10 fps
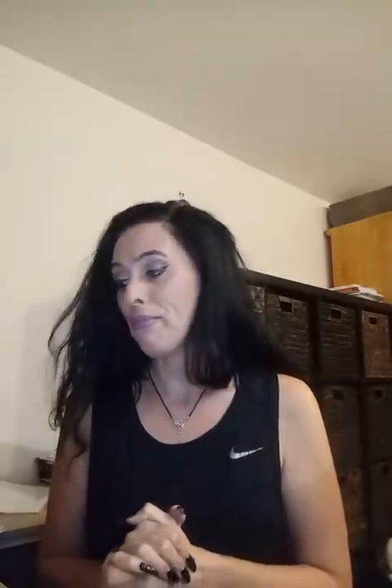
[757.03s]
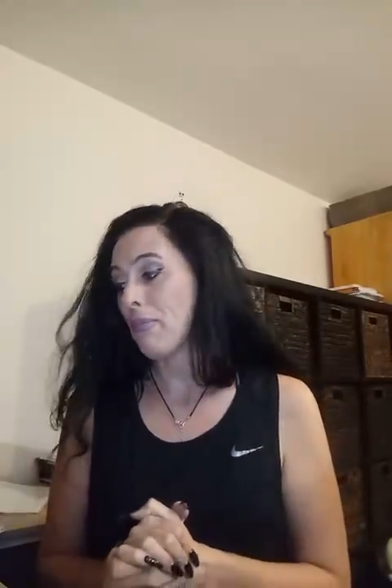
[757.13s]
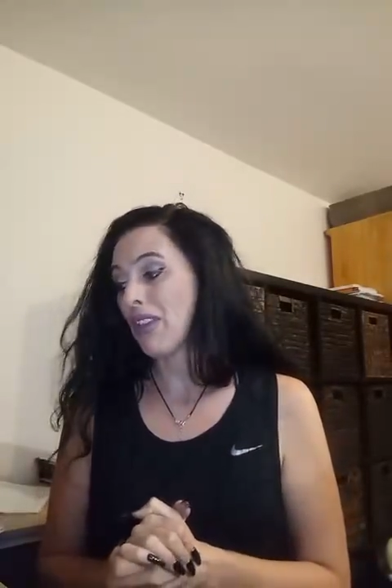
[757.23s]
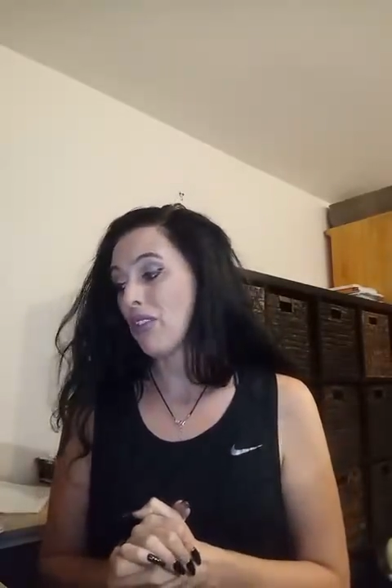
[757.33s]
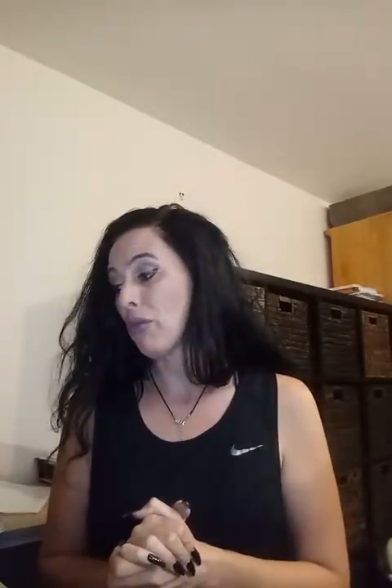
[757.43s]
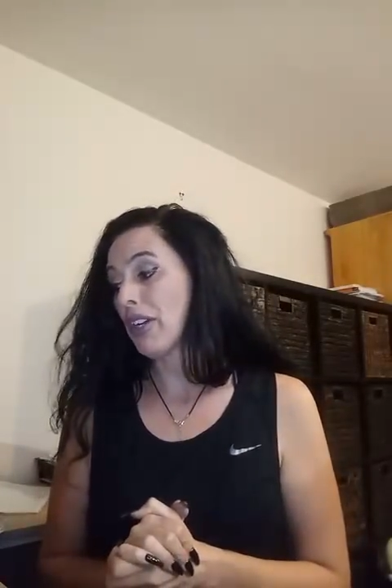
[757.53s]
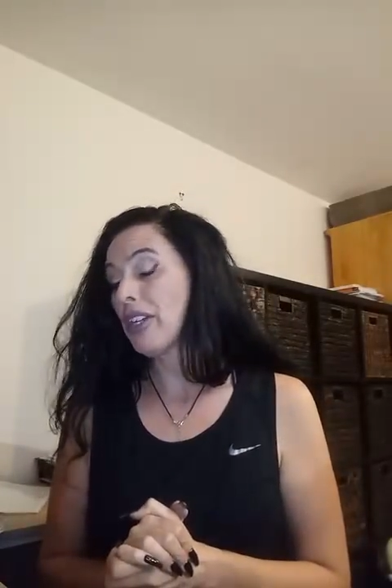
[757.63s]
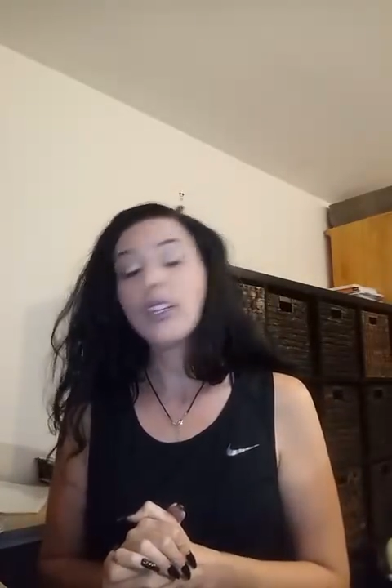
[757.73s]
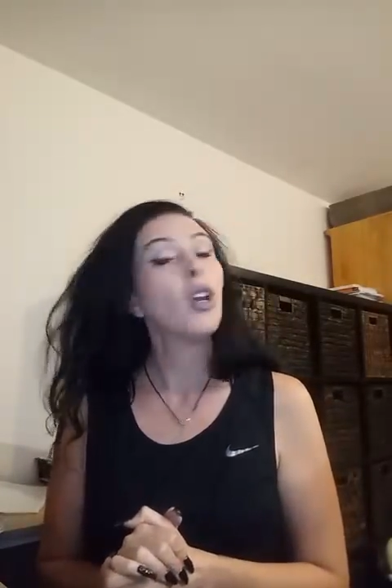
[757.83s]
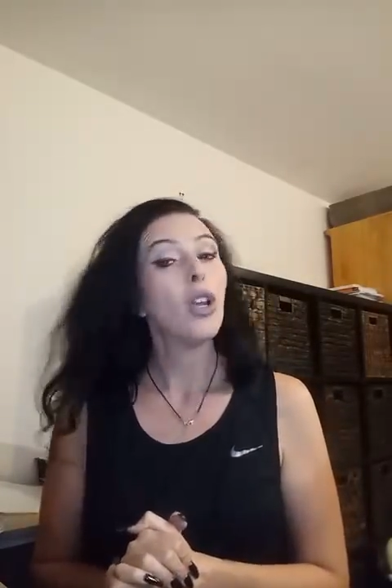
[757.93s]
month
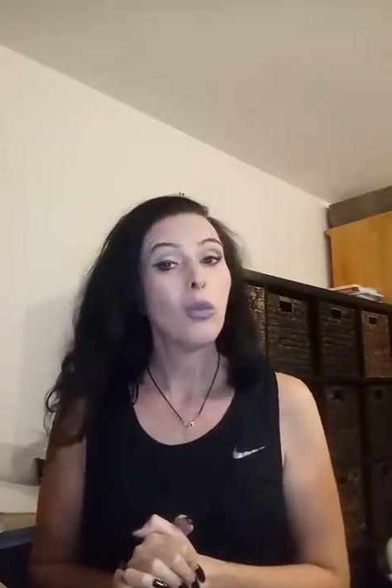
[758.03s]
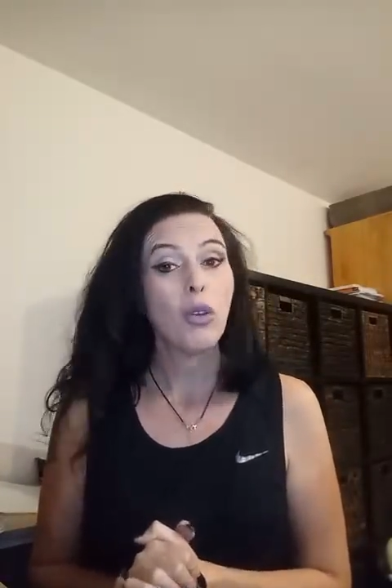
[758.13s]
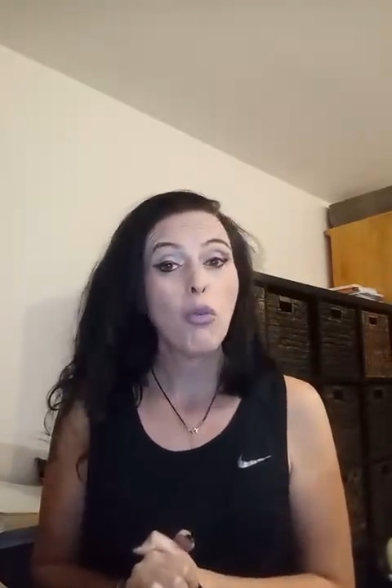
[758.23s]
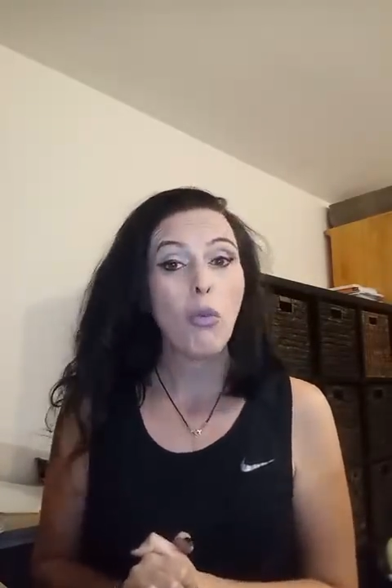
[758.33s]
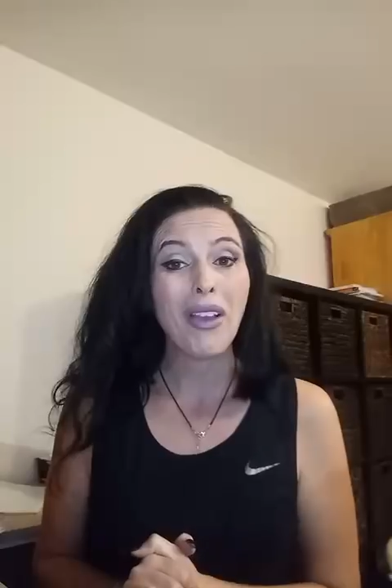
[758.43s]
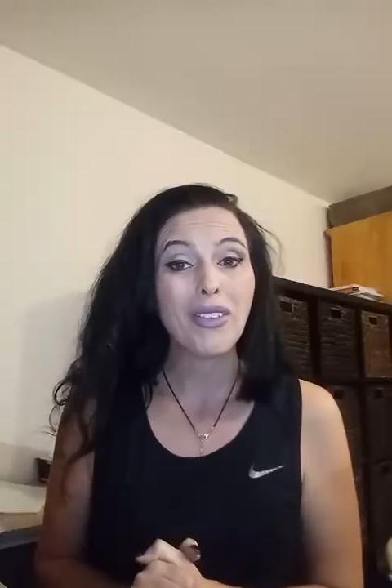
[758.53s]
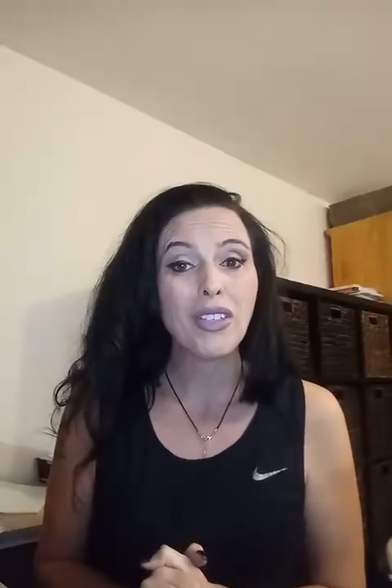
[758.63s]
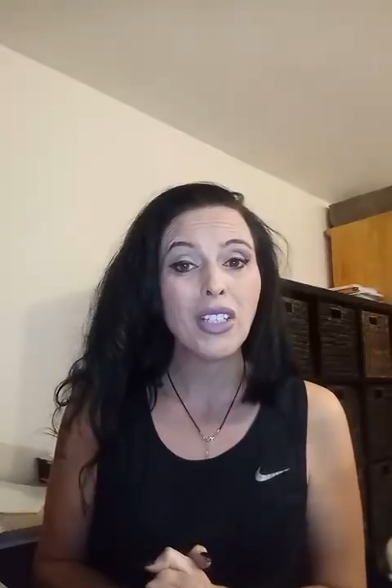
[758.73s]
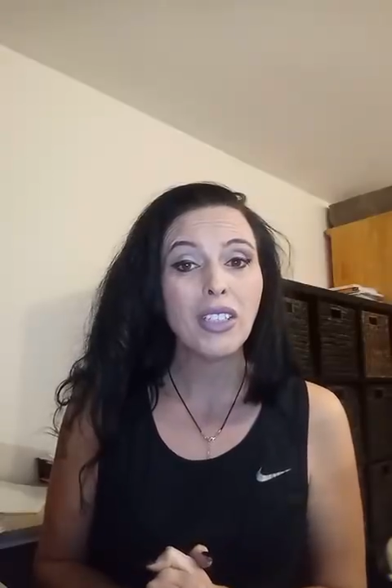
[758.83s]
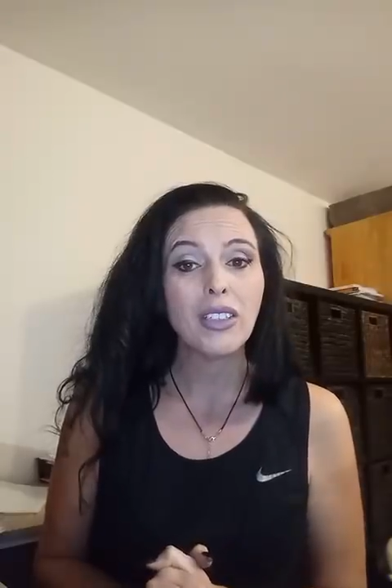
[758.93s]
reading. We will wait and
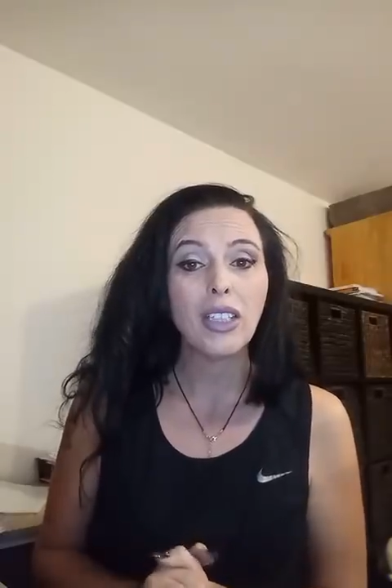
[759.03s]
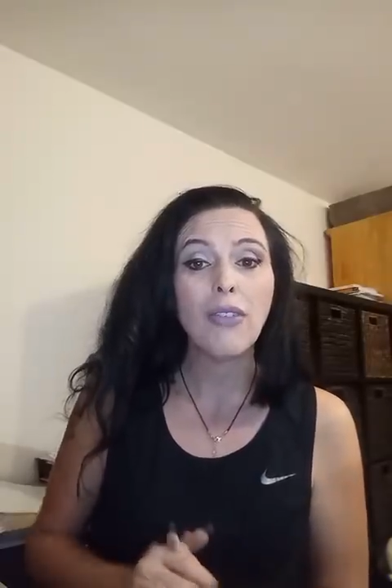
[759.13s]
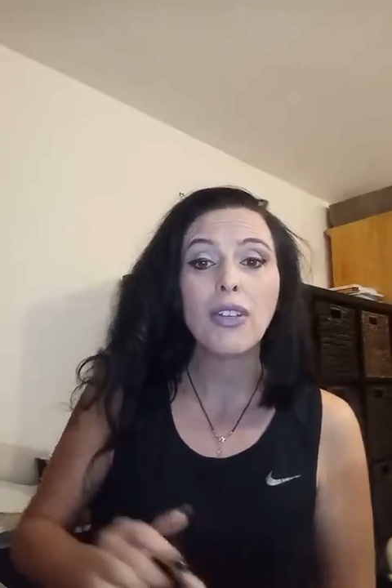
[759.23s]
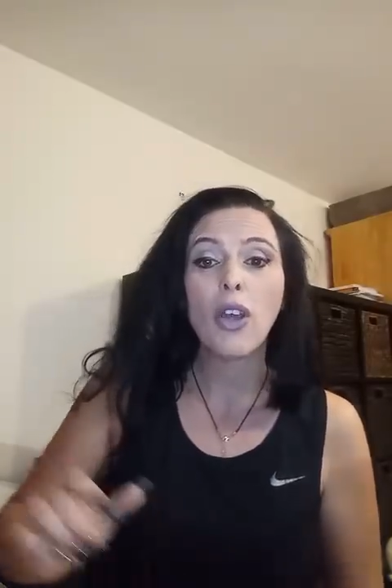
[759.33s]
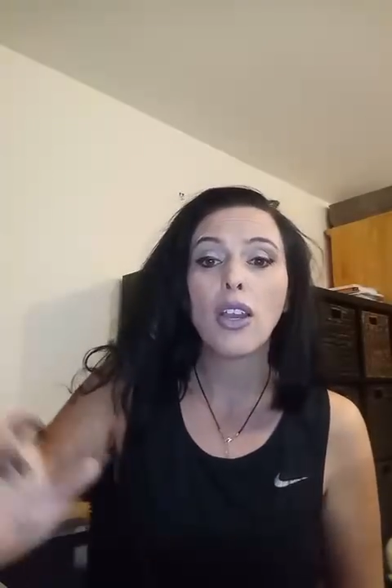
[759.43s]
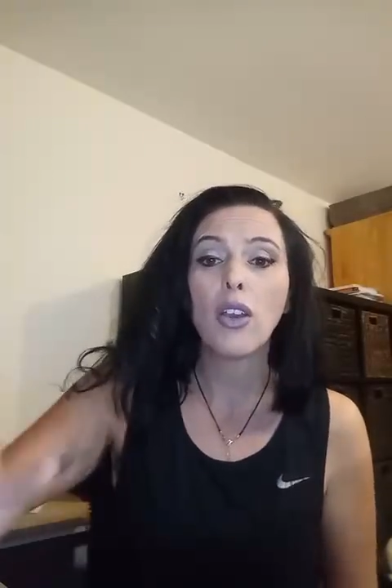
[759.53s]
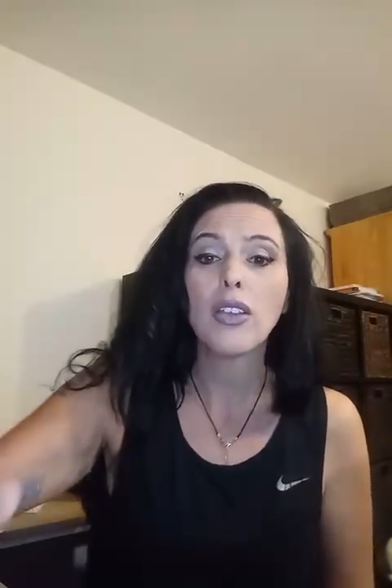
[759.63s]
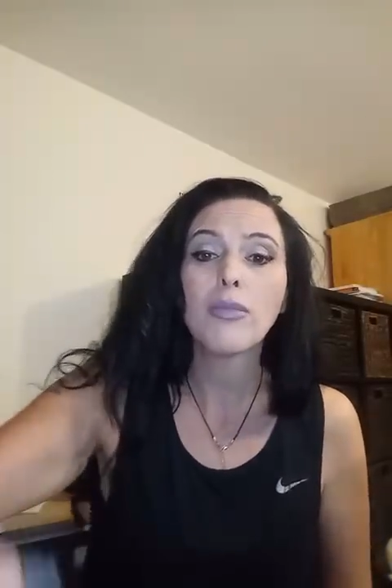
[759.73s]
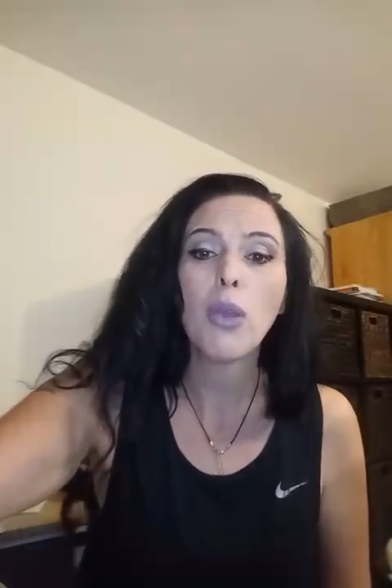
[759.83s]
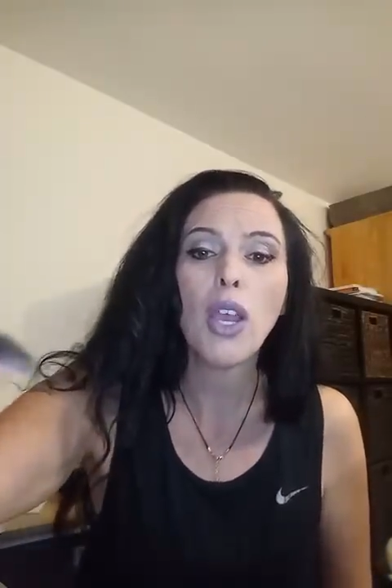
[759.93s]
see. Love and light,
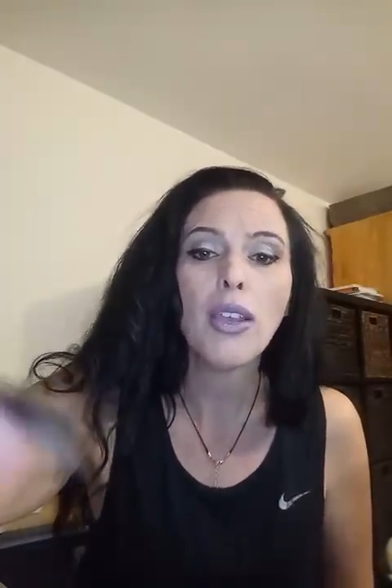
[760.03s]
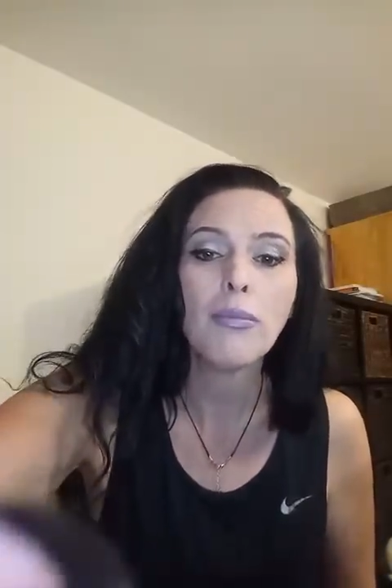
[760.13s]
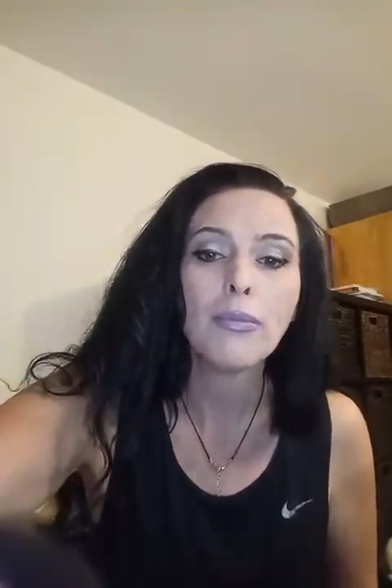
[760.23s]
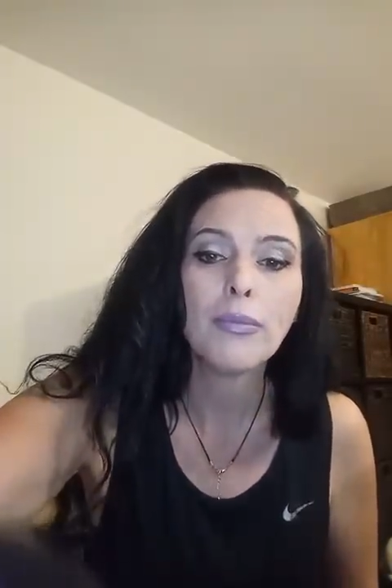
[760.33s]
guys. Bye.